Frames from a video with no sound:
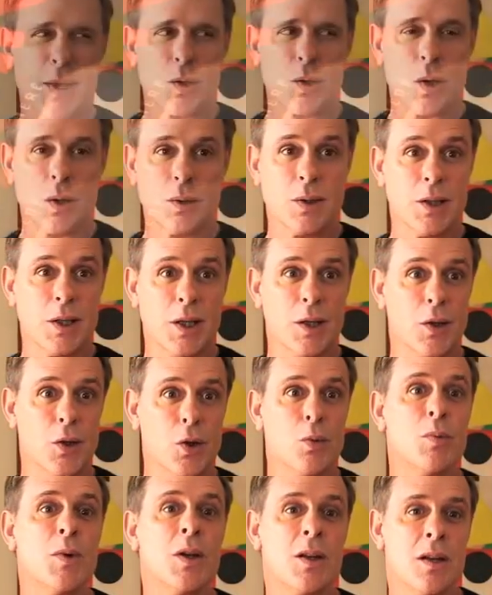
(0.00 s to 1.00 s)
called an
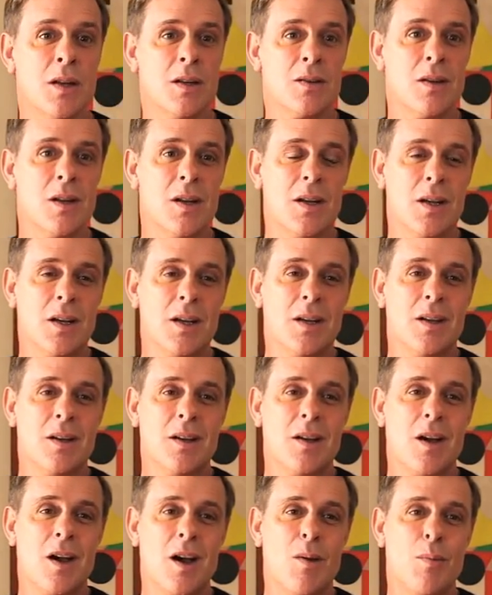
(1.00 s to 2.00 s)
illuminant.
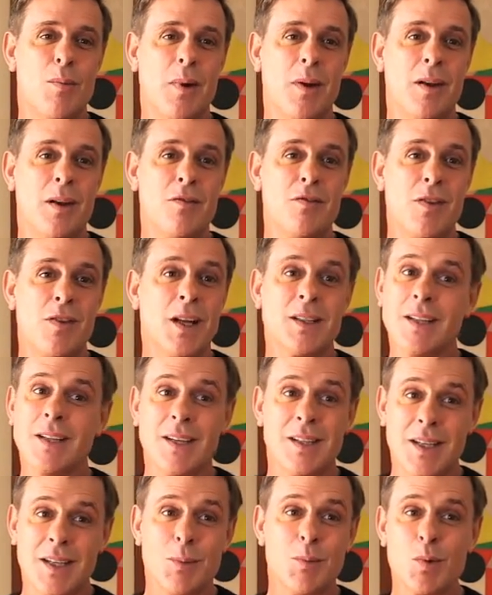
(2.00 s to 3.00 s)
And in fact,
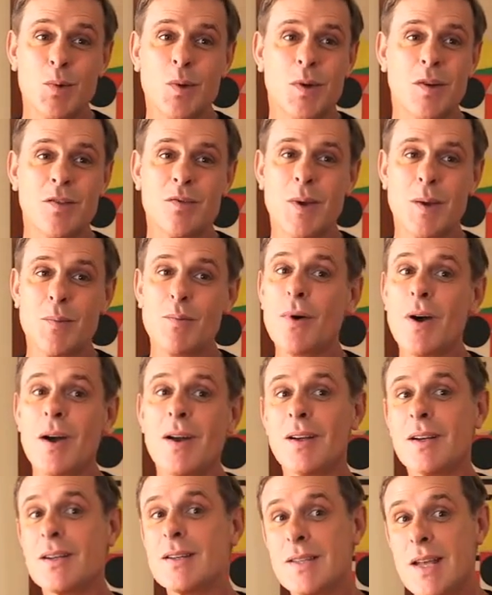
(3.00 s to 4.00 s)
I named one of my
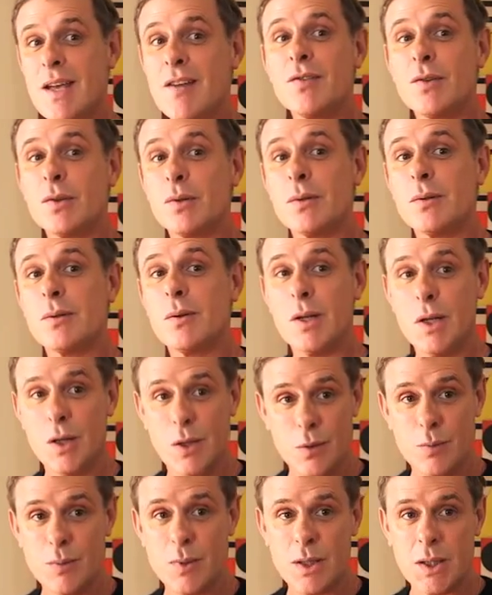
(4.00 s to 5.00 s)
products after
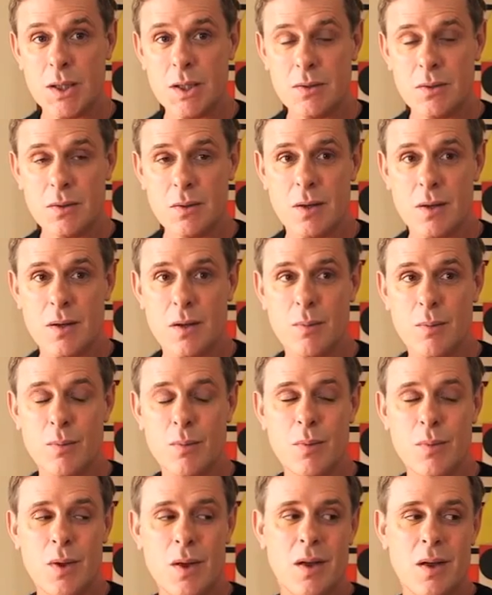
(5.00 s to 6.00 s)
illuminant,
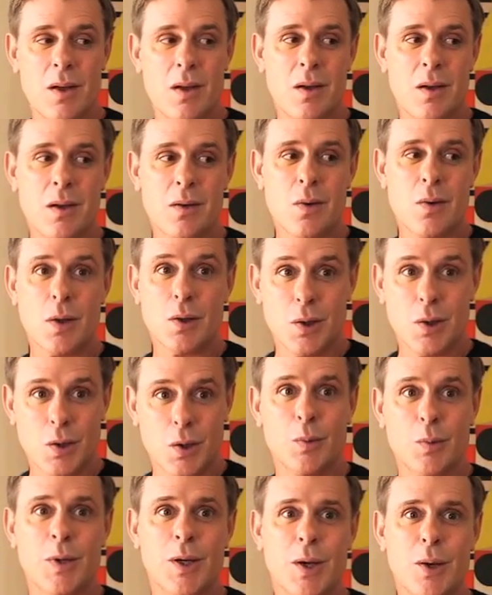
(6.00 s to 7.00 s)
called
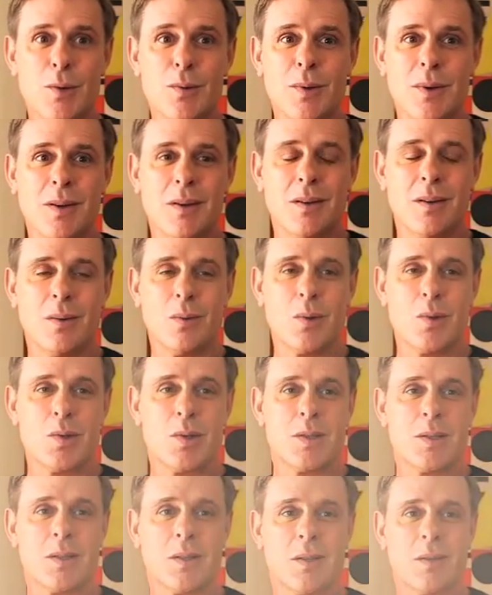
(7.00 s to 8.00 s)
Illumino, which
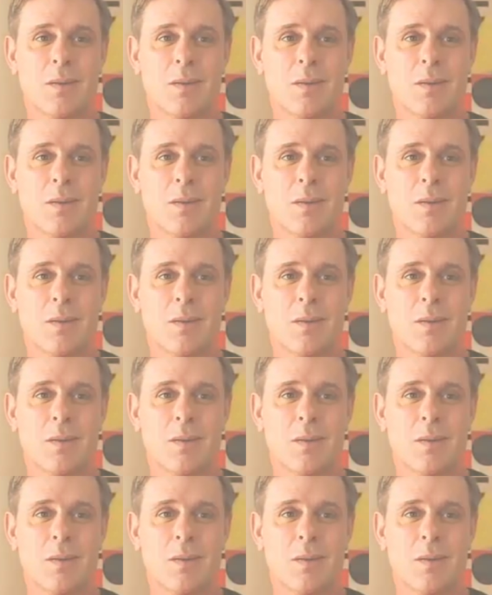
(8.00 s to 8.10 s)
is a